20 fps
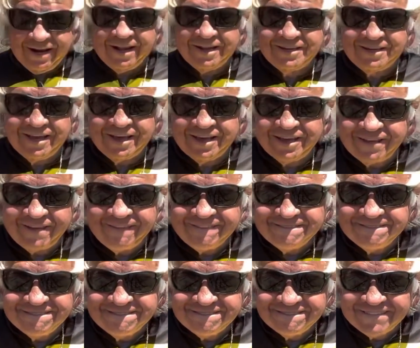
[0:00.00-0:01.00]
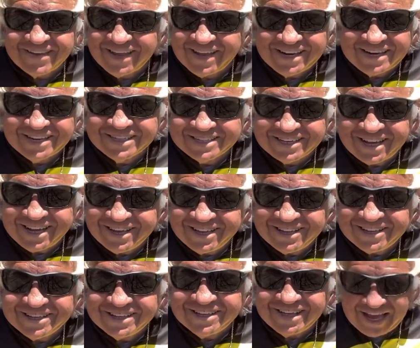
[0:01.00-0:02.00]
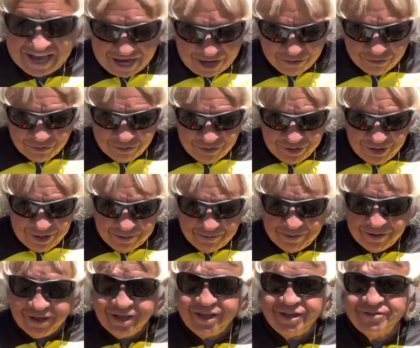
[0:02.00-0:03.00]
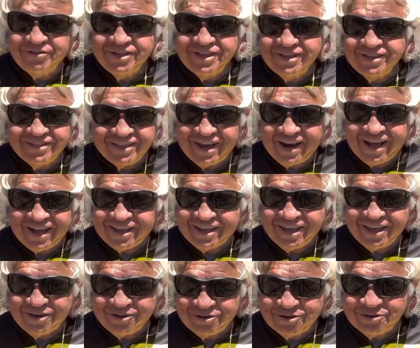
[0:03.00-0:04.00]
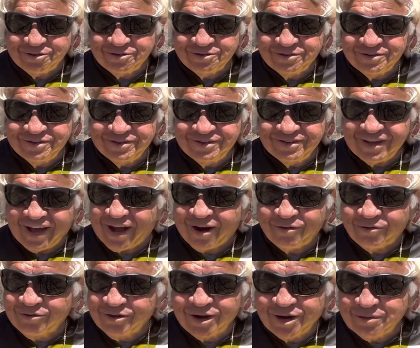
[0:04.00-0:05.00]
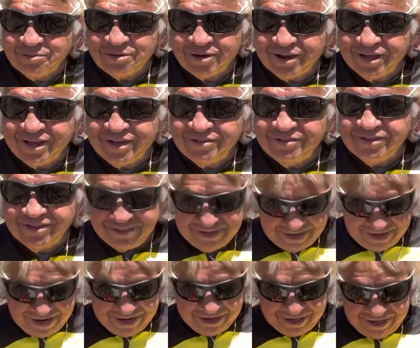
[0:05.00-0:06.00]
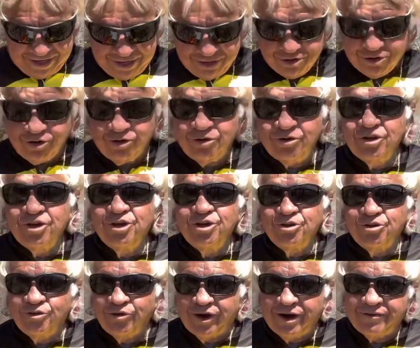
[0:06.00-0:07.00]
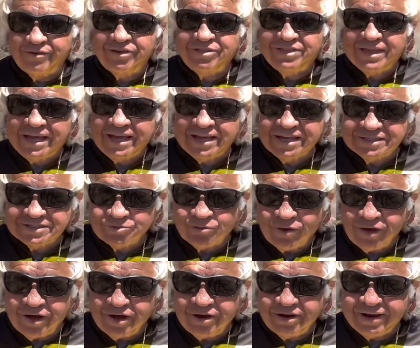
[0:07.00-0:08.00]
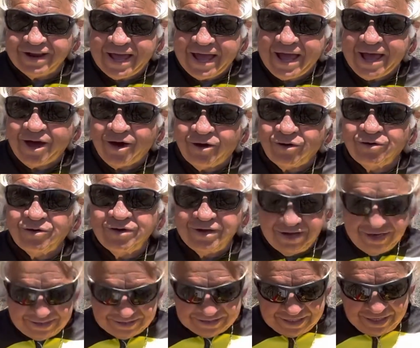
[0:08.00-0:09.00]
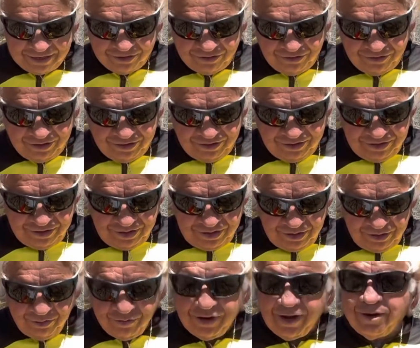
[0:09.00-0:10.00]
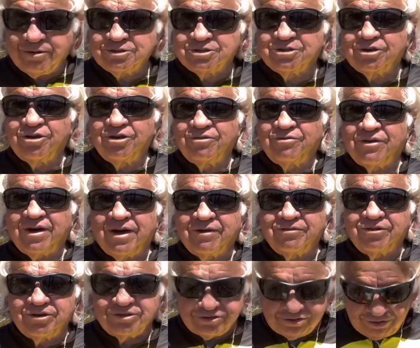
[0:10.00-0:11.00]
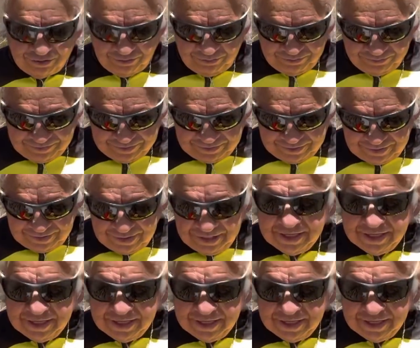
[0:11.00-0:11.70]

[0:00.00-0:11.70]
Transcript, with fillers: I tell you? I really believe that I can too. I really believe that I can too. Do everything as well now as I could when I was 35 years old.